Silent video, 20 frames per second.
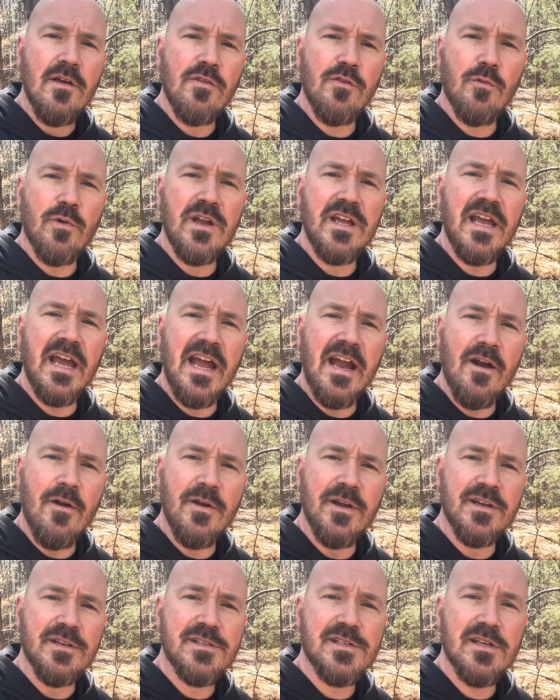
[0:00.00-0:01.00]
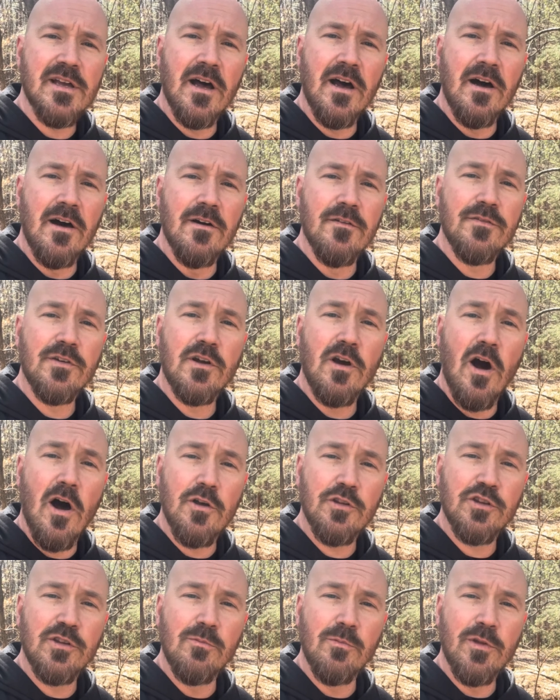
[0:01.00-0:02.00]
3 areas of
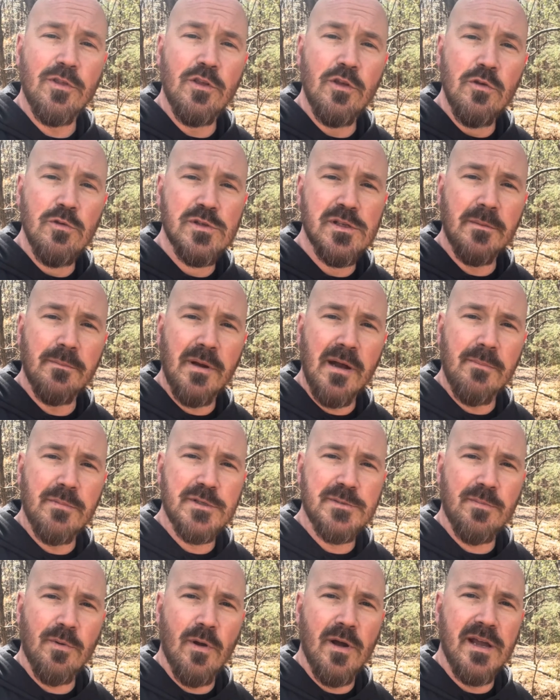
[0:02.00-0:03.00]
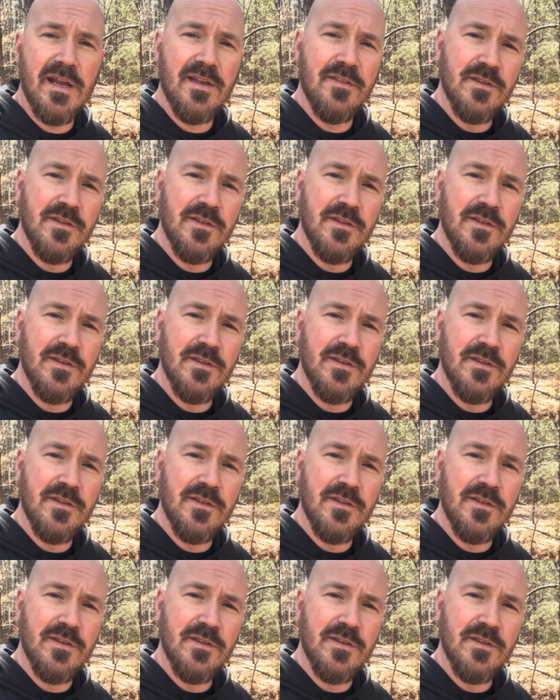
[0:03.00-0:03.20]
caution with using pepper spray.